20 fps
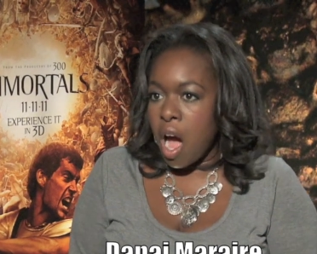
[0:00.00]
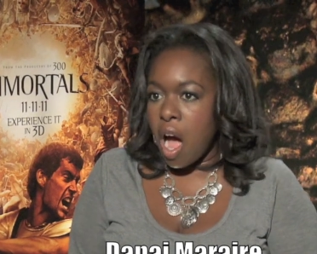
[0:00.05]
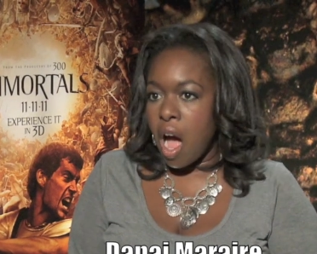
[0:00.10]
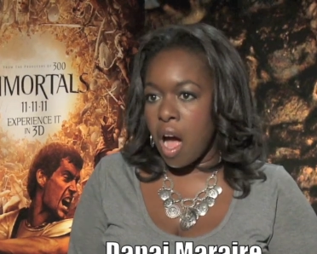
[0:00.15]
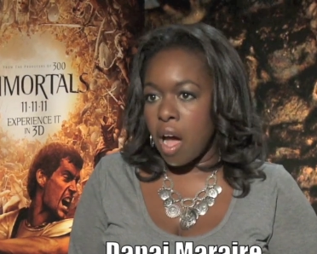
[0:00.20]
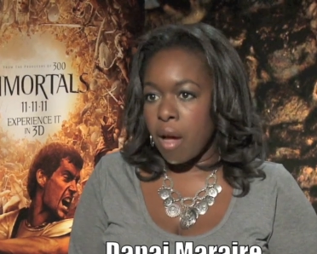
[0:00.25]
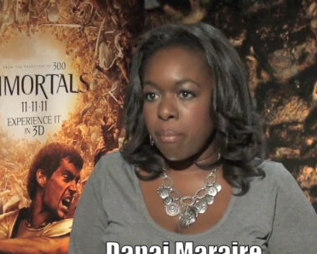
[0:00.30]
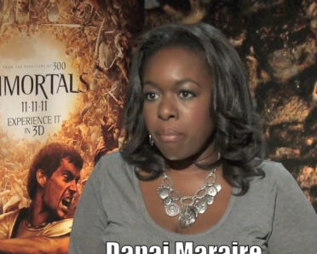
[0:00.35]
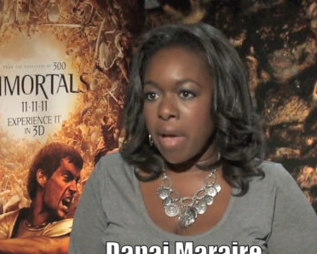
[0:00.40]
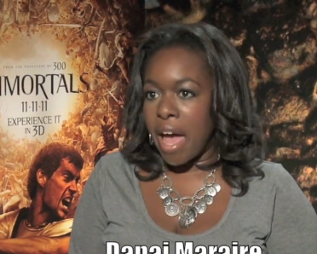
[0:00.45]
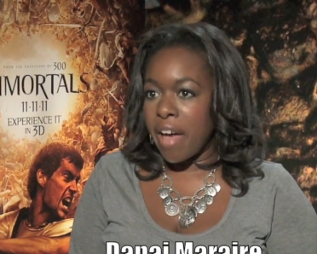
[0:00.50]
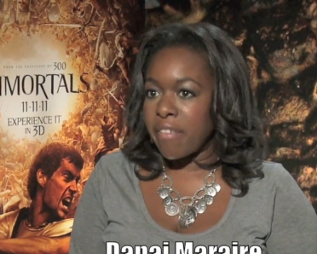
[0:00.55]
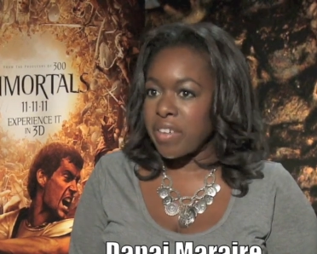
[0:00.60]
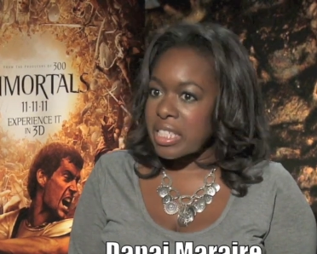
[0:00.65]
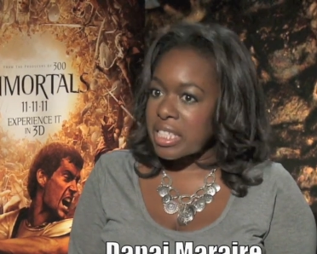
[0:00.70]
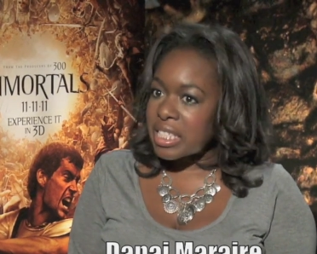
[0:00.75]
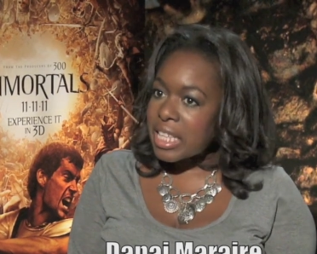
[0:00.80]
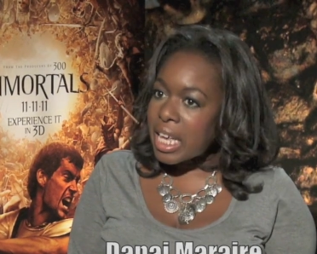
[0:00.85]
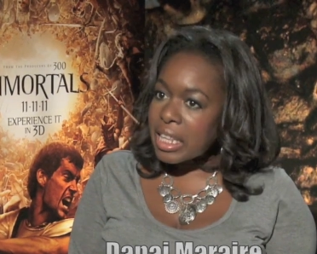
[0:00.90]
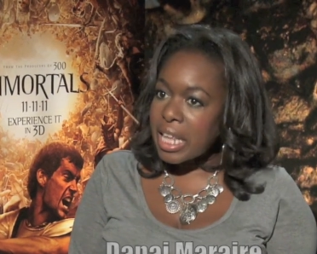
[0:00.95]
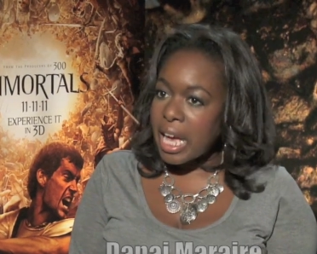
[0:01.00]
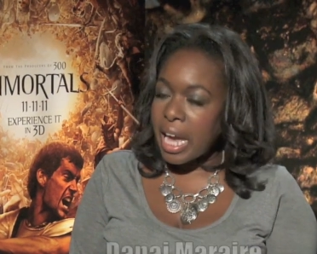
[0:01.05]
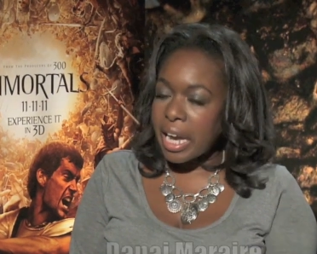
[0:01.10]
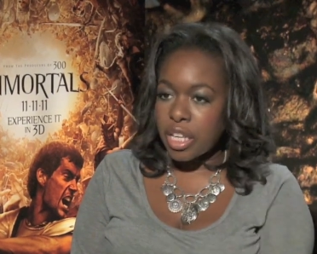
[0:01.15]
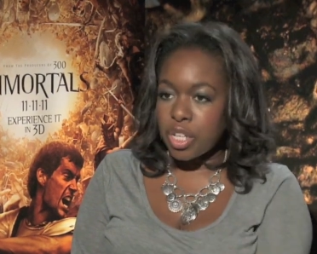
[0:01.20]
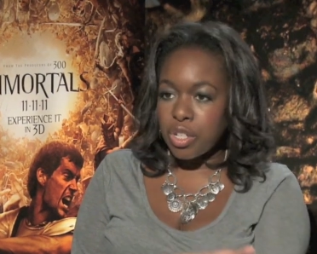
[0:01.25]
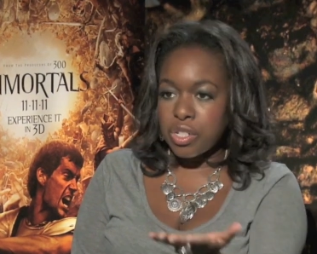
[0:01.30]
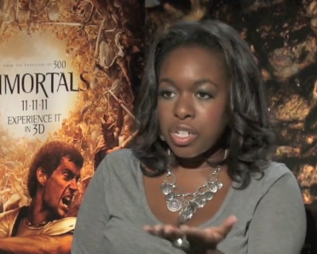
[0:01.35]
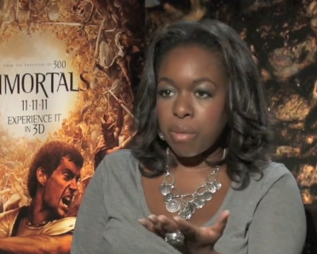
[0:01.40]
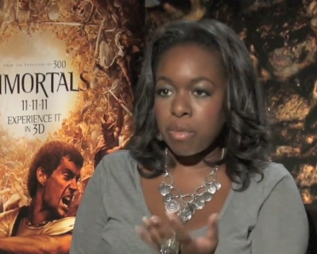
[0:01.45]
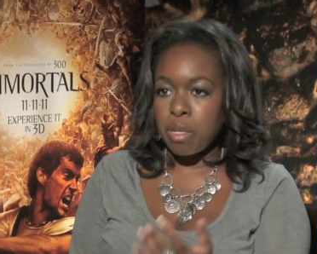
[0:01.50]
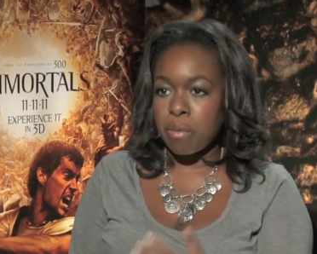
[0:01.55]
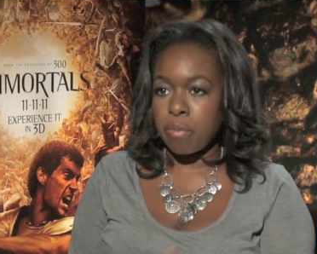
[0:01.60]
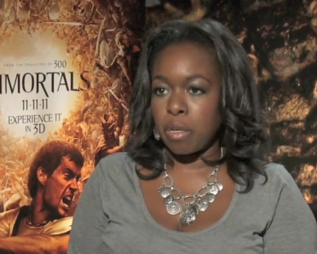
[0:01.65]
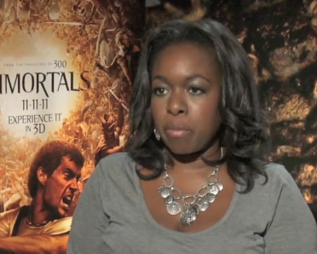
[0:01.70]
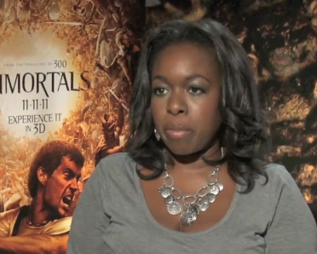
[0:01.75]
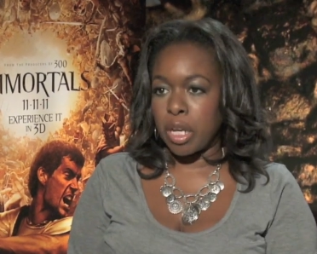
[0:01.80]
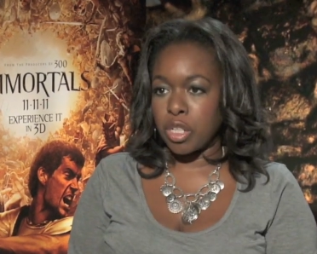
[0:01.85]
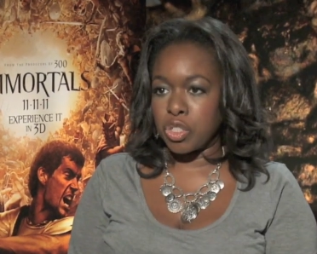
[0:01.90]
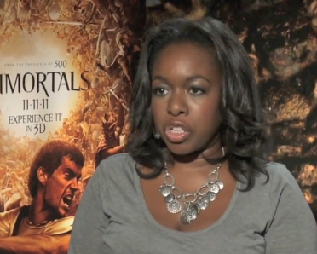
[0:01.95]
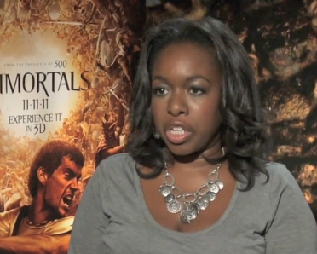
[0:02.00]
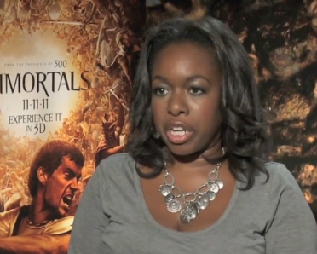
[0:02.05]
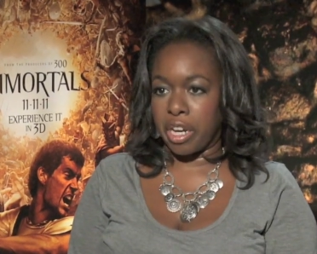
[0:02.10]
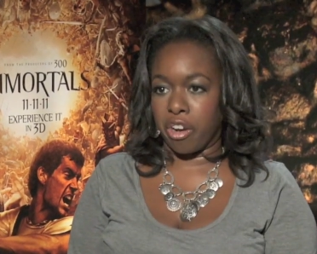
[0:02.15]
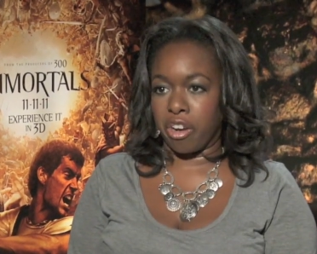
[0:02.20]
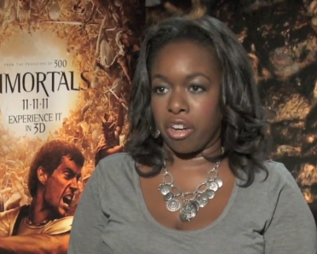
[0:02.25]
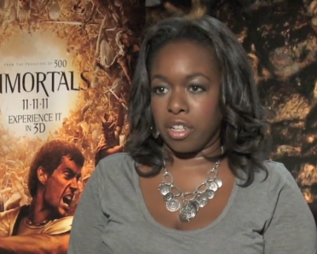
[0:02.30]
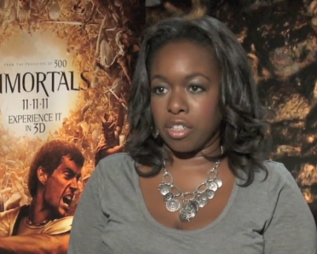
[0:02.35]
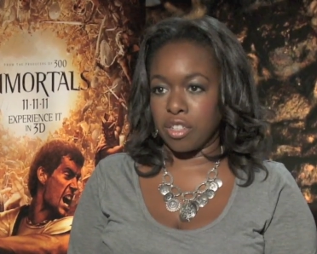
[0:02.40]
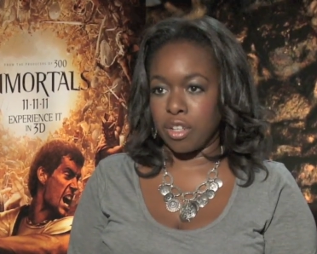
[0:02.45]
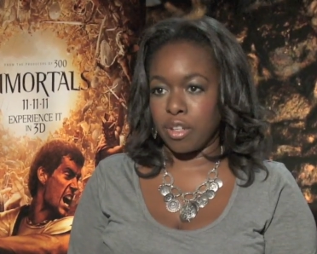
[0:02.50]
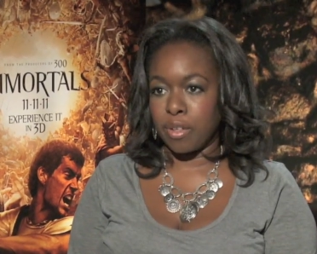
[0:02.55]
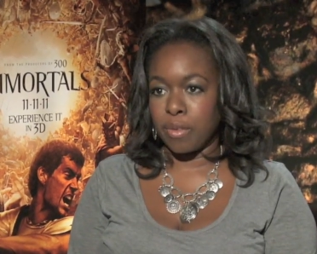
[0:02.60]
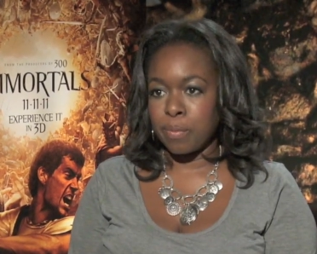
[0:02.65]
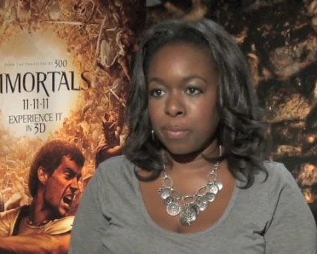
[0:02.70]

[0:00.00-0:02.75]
Speaker 1: Um, having said that, can you tell me a bit about your character?